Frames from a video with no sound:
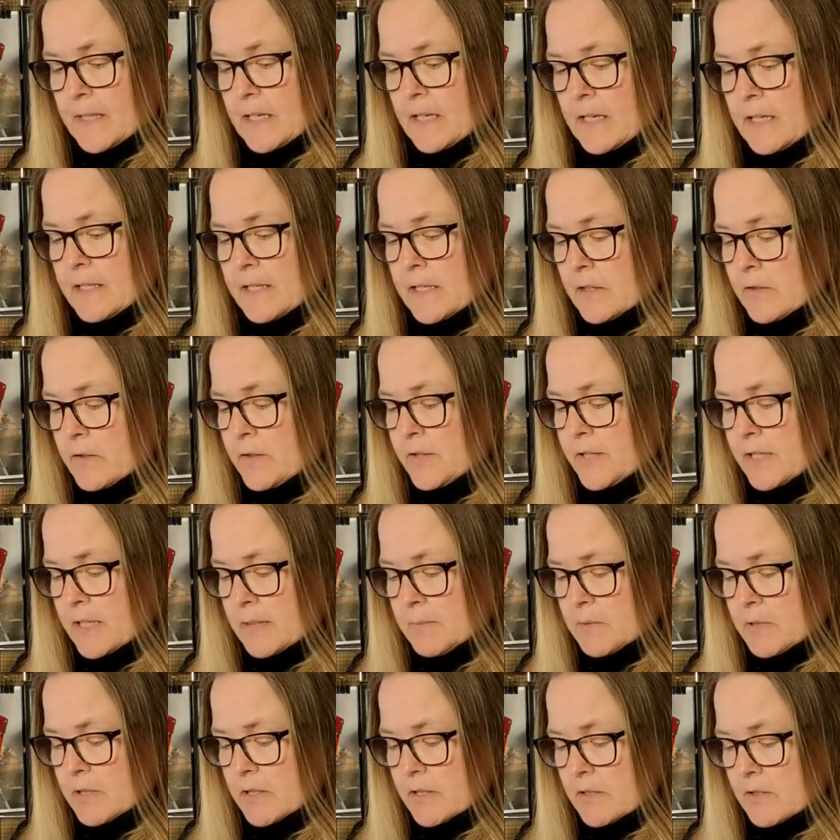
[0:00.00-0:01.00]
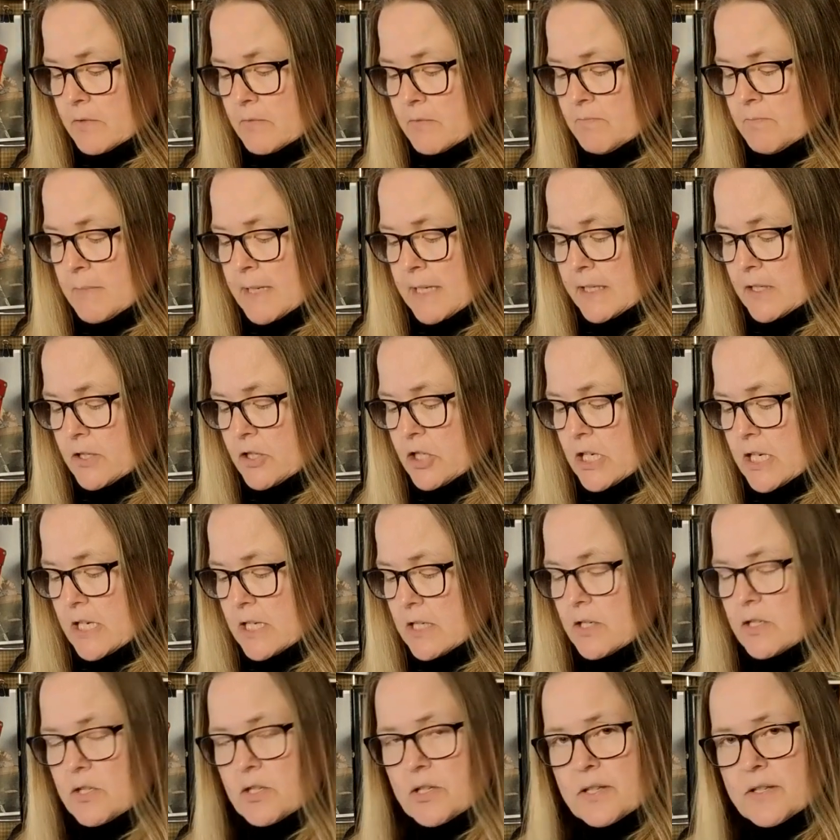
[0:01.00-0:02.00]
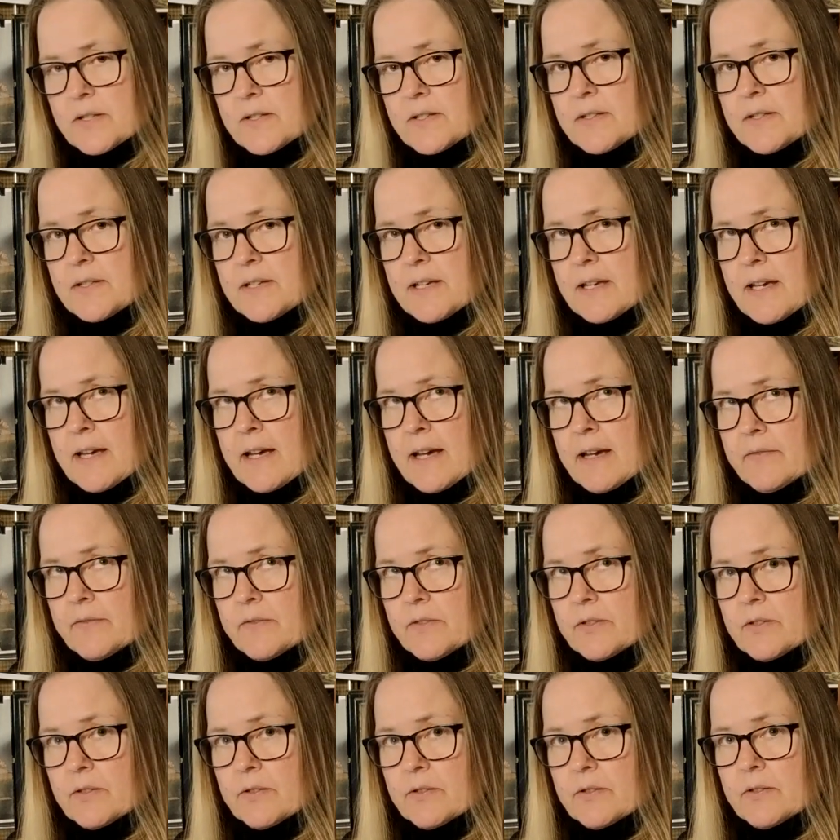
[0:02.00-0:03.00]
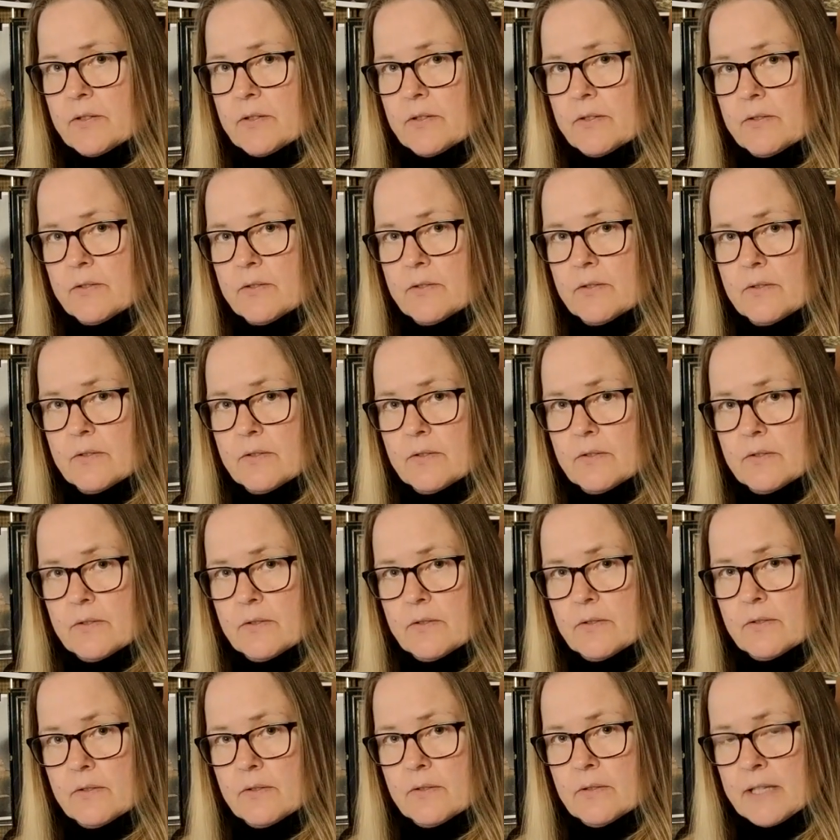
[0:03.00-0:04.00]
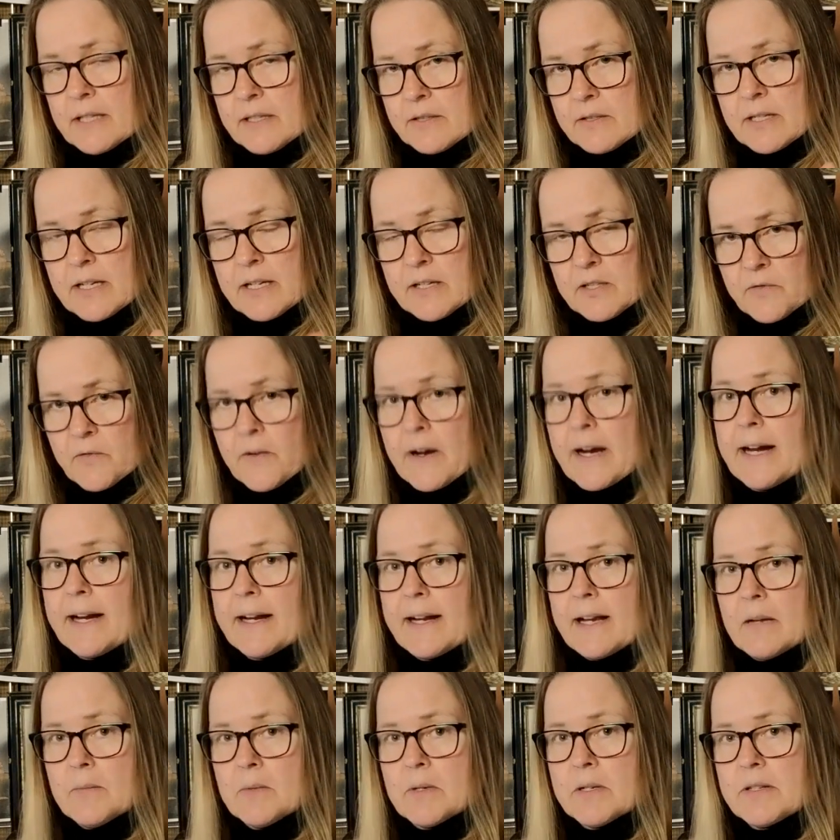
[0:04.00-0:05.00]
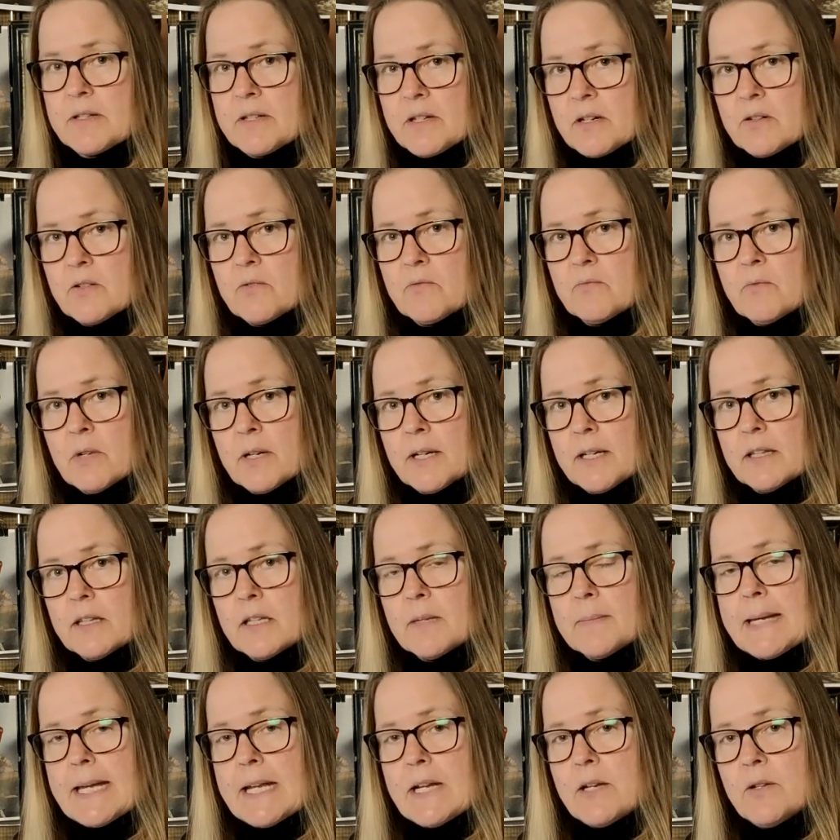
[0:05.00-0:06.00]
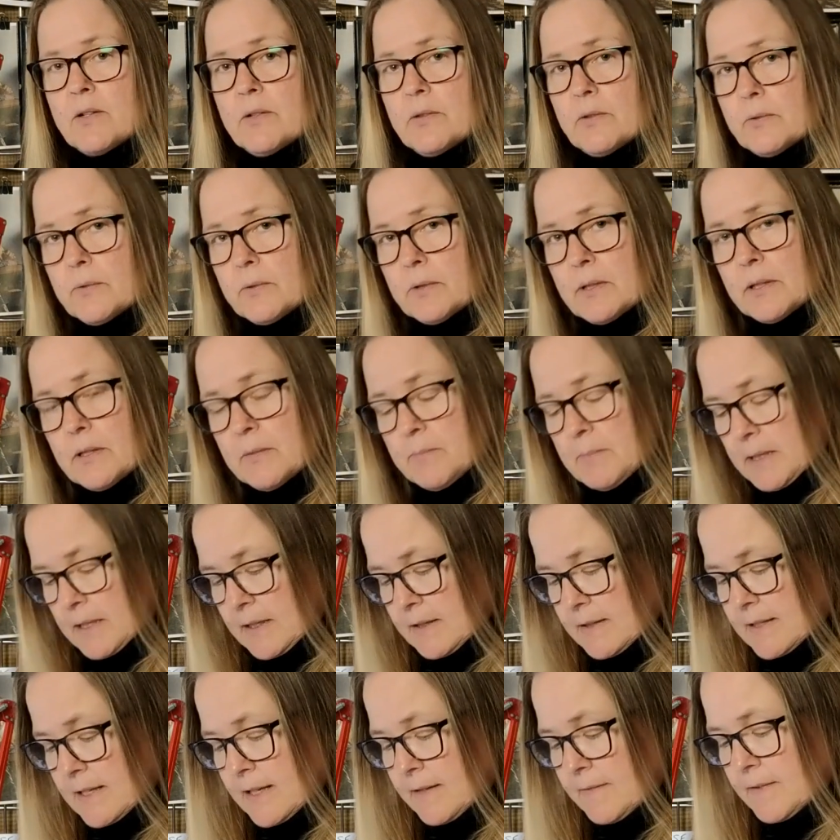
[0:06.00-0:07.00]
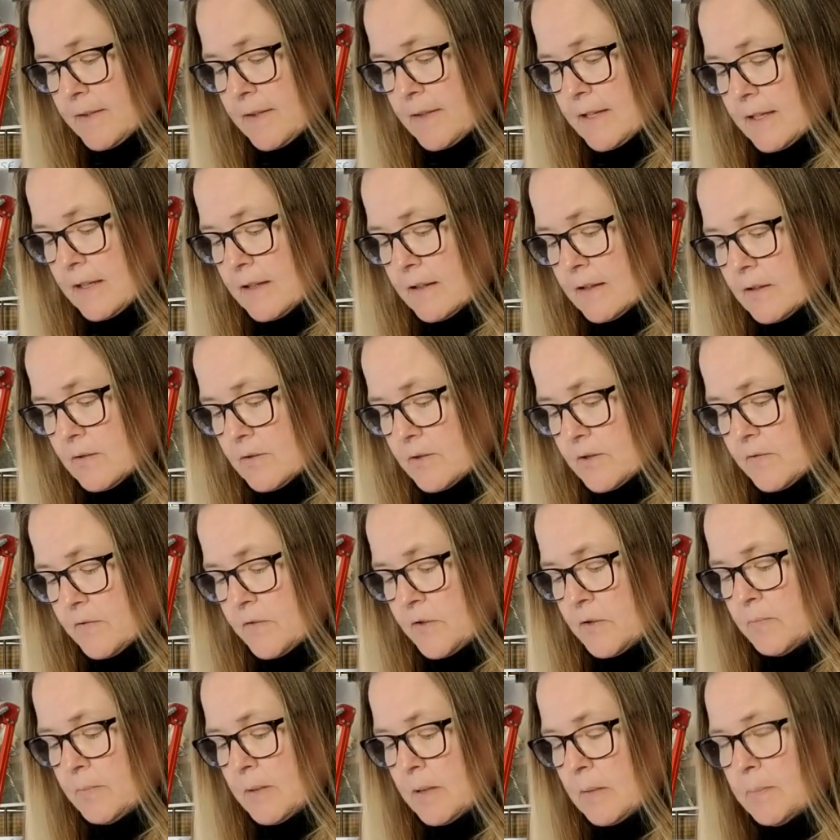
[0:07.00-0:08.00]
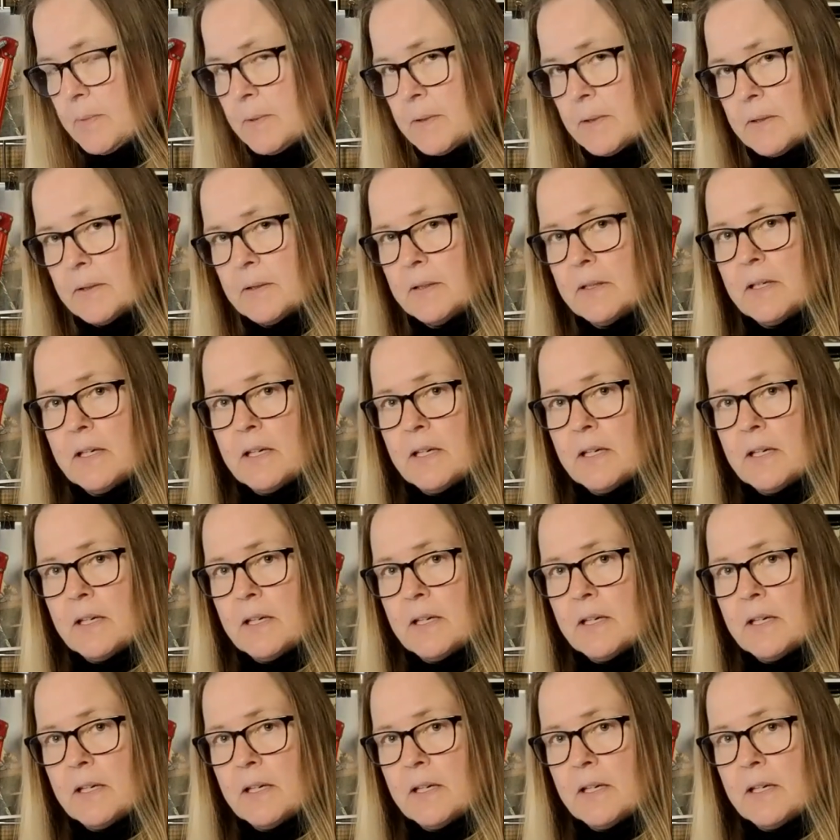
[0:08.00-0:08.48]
and the other thing I'm going to make a change is after next Friday, I'm going to start running them at noon, because I think there's a few people